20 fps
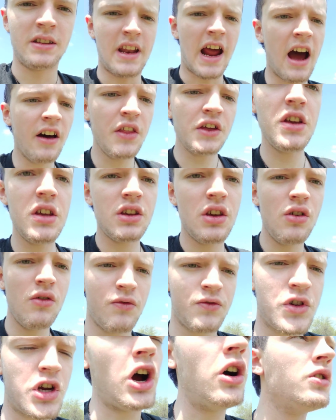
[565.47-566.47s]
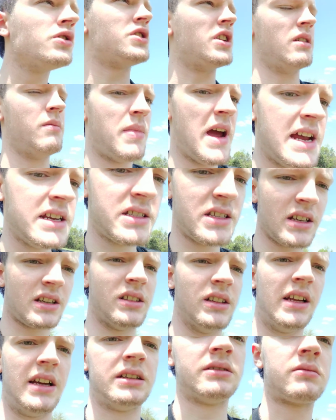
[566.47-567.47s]
Now that you've chosen
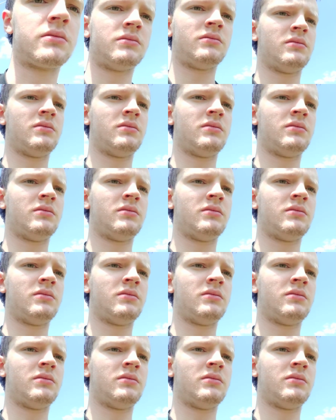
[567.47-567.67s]
basically